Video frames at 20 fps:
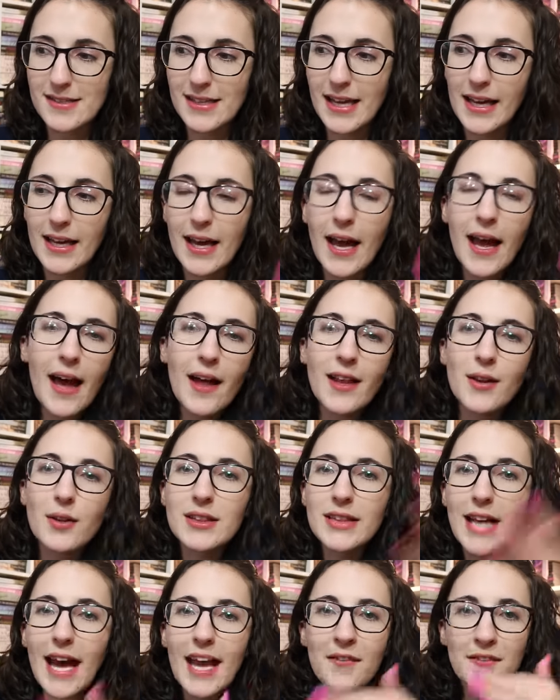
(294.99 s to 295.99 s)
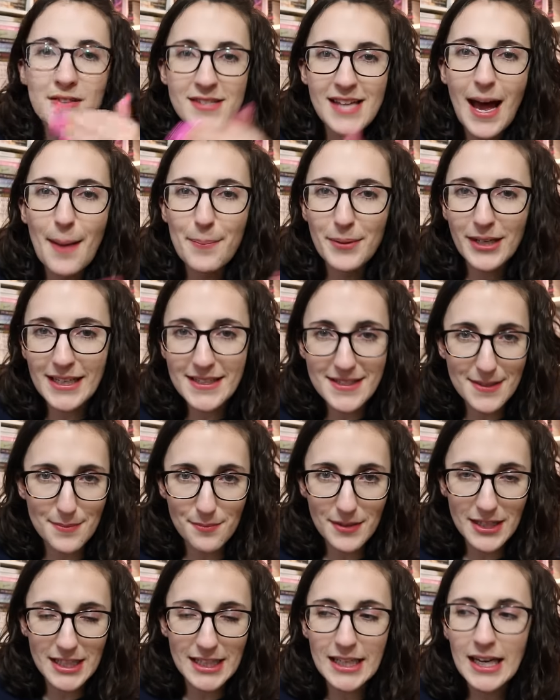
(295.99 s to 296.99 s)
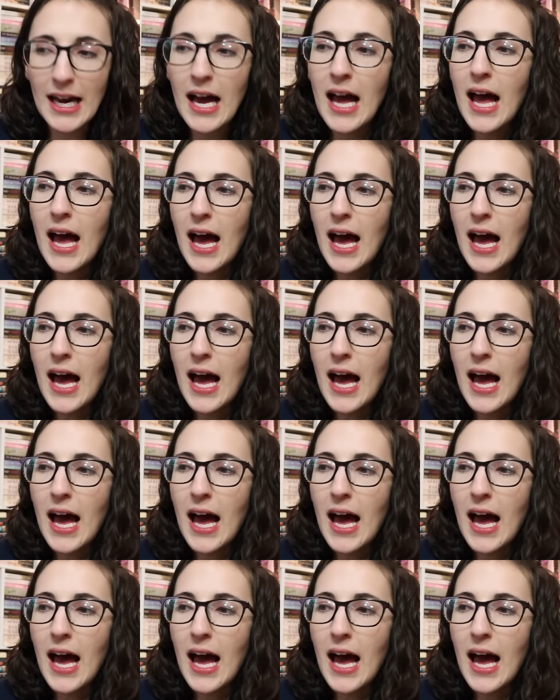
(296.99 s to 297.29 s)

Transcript: Like, life is happening to me.